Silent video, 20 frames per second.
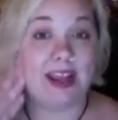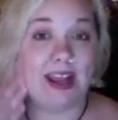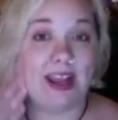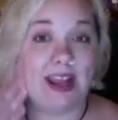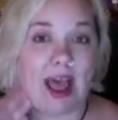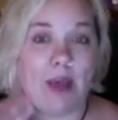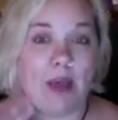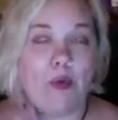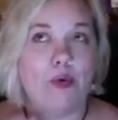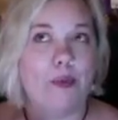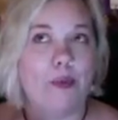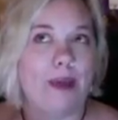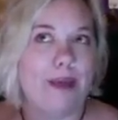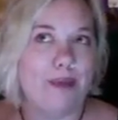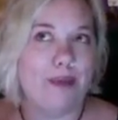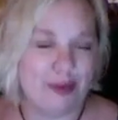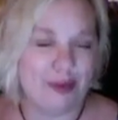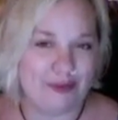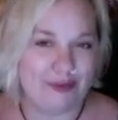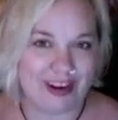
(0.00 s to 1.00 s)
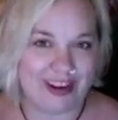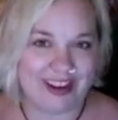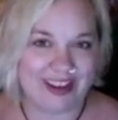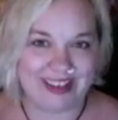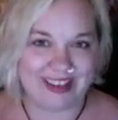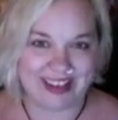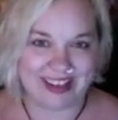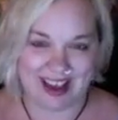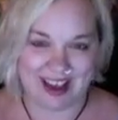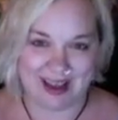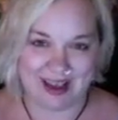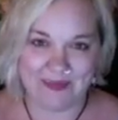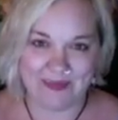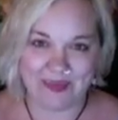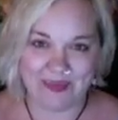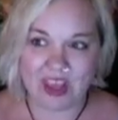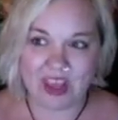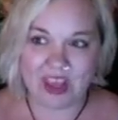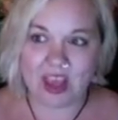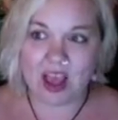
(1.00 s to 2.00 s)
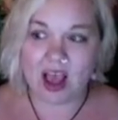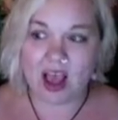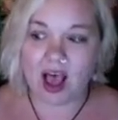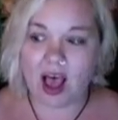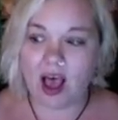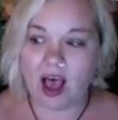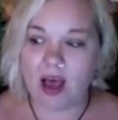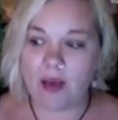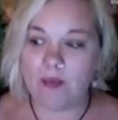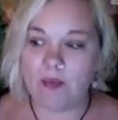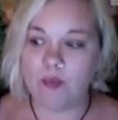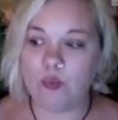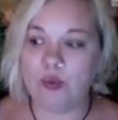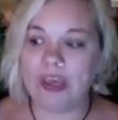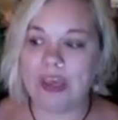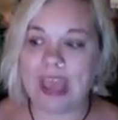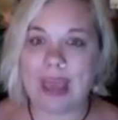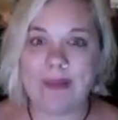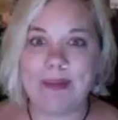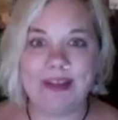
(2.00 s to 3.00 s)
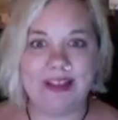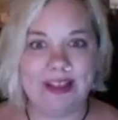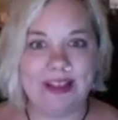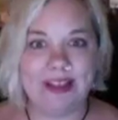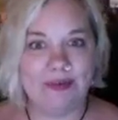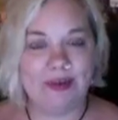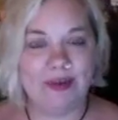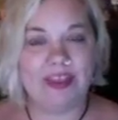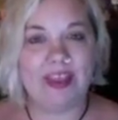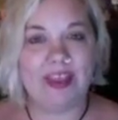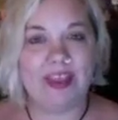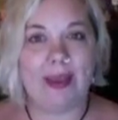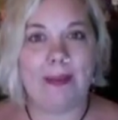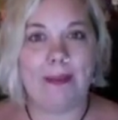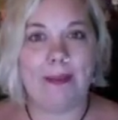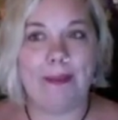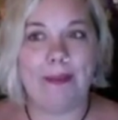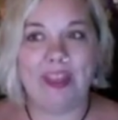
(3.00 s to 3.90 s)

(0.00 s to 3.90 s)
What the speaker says: I, well, my boyfriend at the time, we came and lived with him.